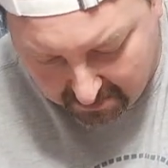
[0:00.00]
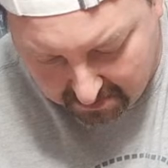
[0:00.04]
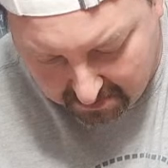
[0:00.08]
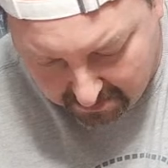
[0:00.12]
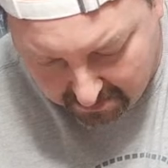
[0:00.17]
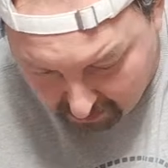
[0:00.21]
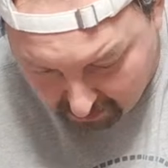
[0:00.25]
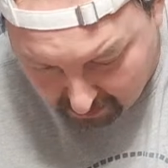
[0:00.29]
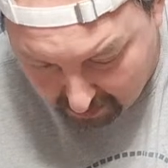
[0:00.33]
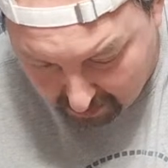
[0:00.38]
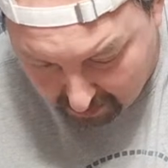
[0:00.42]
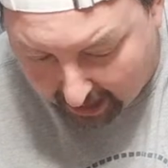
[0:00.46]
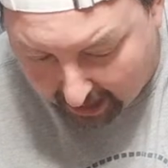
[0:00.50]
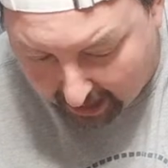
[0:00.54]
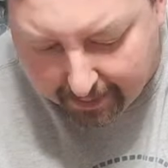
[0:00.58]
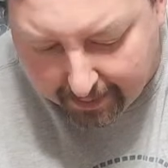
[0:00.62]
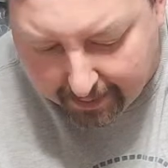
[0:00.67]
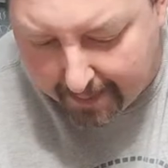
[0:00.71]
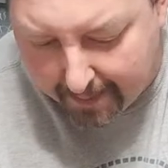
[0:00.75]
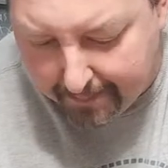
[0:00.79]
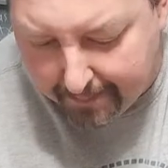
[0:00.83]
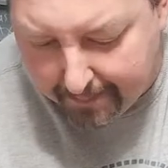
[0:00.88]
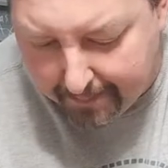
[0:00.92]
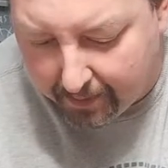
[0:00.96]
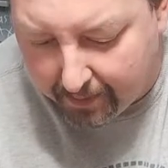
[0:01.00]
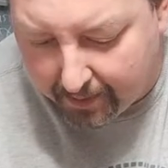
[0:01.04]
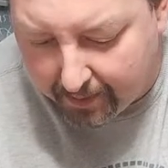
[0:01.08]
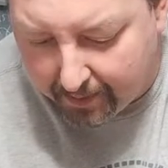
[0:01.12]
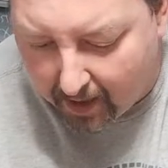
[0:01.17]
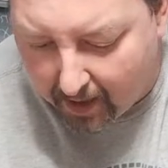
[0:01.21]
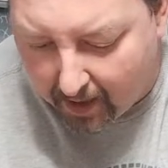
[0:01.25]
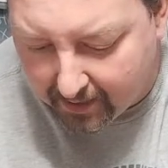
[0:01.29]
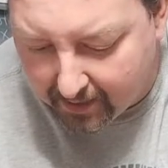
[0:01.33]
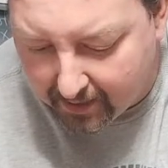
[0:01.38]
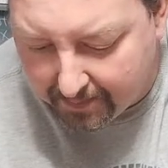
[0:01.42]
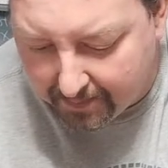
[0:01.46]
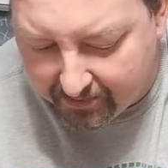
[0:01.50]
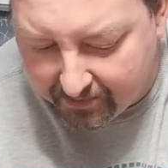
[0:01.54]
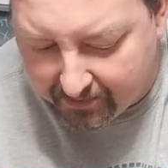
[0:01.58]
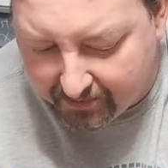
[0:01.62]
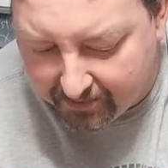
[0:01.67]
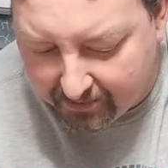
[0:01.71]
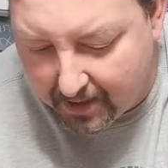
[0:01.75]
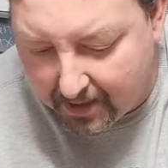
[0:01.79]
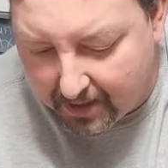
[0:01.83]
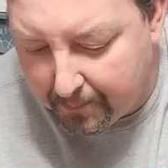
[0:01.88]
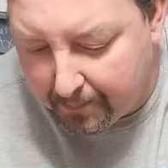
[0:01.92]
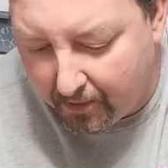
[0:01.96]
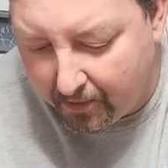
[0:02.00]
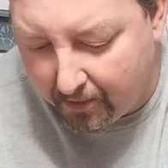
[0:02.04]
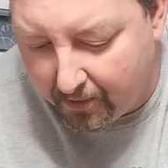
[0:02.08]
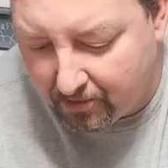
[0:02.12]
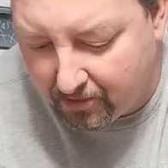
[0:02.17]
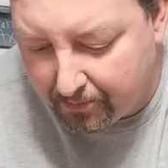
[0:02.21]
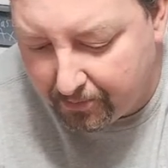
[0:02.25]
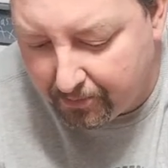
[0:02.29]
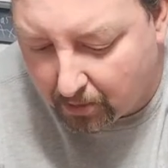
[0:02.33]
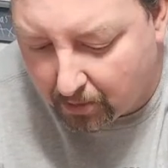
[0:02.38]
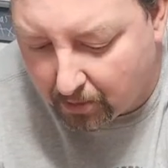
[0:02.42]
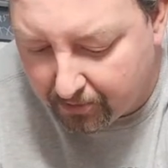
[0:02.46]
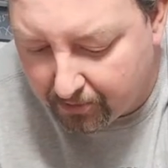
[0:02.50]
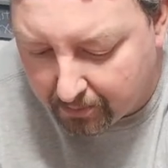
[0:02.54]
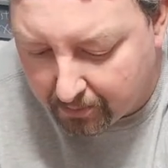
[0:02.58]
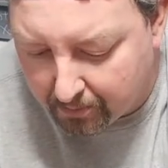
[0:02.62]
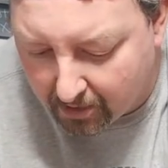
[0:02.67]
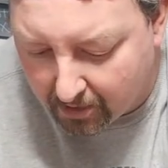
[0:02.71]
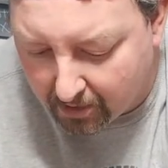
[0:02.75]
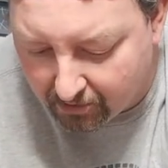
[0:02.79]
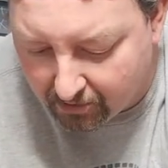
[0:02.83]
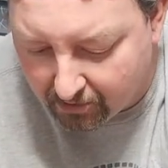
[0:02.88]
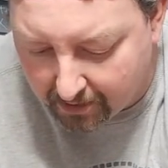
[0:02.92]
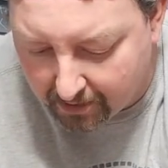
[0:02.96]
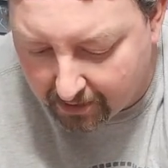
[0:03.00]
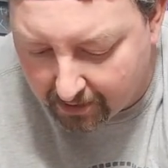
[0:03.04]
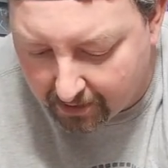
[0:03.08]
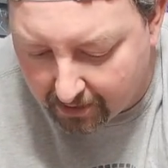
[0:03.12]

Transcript: we'll actually probably pull it out. I'll let them sun that moisture, absorb some moisture.